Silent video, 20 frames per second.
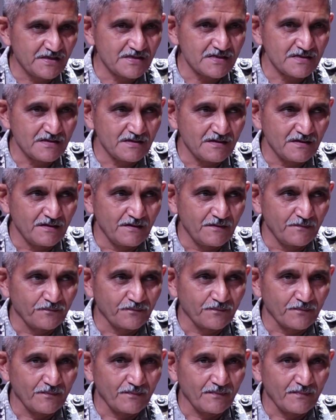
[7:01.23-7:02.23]
benefit
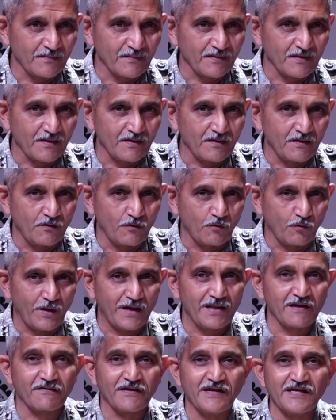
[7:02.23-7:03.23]

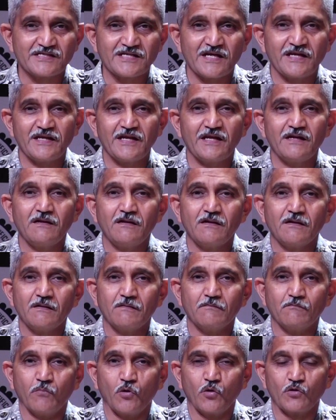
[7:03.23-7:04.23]
while
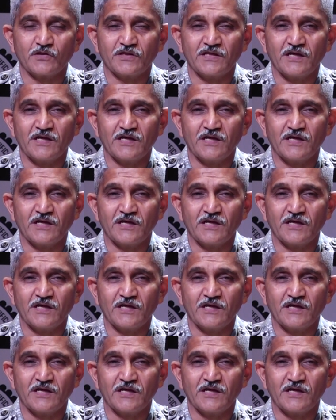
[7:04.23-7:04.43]
retaining